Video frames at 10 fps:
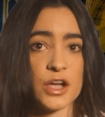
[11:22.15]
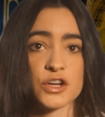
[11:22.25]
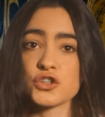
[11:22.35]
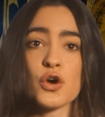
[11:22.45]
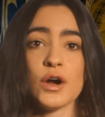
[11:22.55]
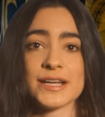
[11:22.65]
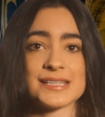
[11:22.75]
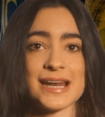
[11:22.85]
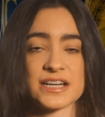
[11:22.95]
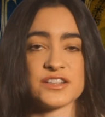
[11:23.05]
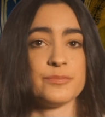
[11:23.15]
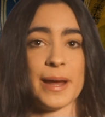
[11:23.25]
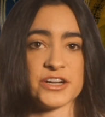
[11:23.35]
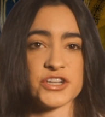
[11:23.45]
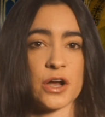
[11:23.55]
Sure, it's an act of
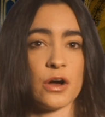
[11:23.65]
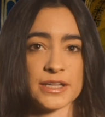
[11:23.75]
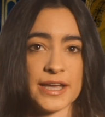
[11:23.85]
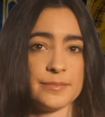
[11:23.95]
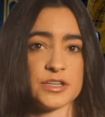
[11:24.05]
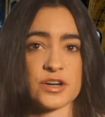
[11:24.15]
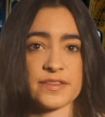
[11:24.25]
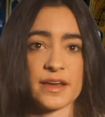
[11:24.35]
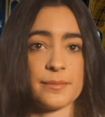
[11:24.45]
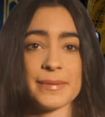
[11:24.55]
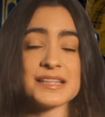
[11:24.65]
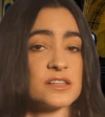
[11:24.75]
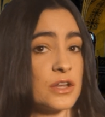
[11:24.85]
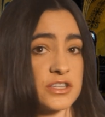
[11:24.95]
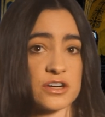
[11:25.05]
banishing holy imagery that means a
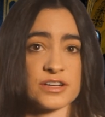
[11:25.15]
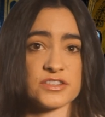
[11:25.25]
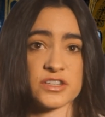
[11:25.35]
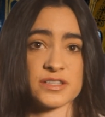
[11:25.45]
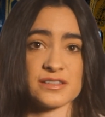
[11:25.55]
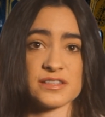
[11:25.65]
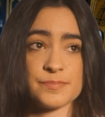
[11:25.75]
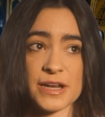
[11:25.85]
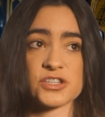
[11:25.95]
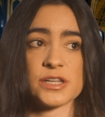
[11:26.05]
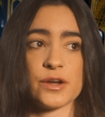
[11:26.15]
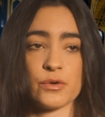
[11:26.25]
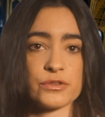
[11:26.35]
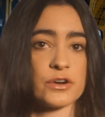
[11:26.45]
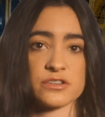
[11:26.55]
lot to Christians, especially
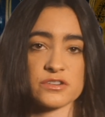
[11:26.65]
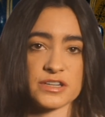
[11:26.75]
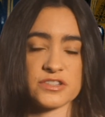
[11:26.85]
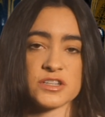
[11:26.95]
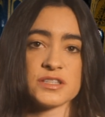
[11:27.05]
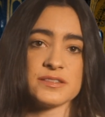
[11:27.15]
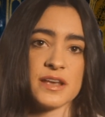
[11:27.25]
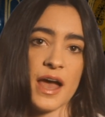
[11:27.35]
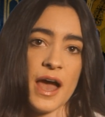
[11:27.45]
Orthodox Christians,